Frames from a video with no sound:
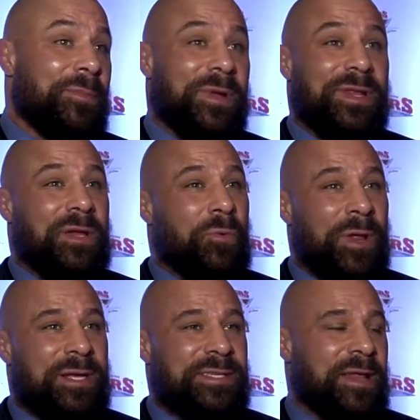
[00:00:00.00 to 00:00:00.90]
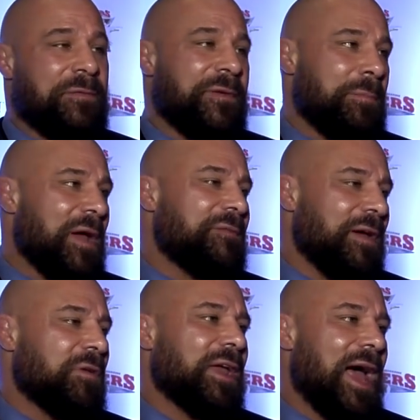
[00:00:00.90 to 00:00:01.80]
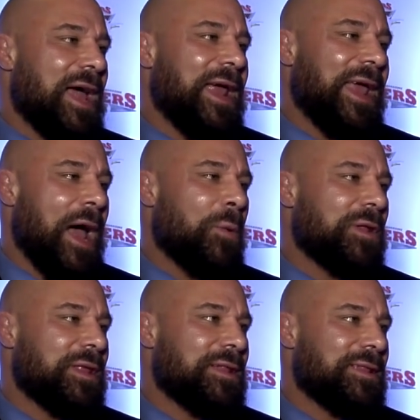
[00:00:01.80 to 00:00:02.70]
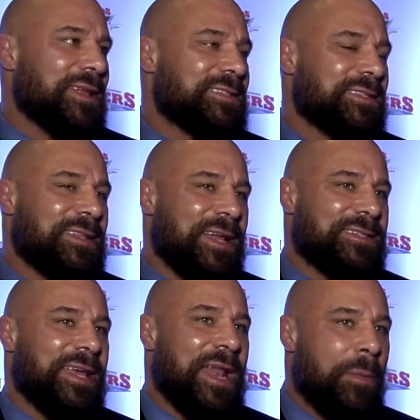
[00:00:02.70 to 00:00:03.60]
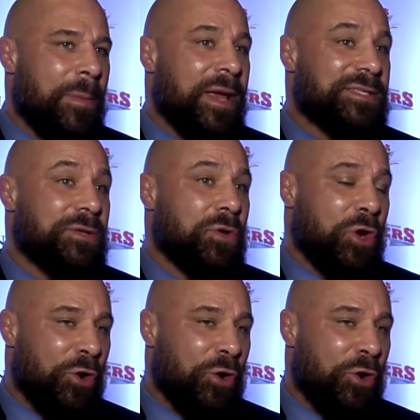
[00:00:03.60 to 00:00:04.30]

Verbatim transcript: But you know, really to say that my favorite guy to hang out with that's in MMA still.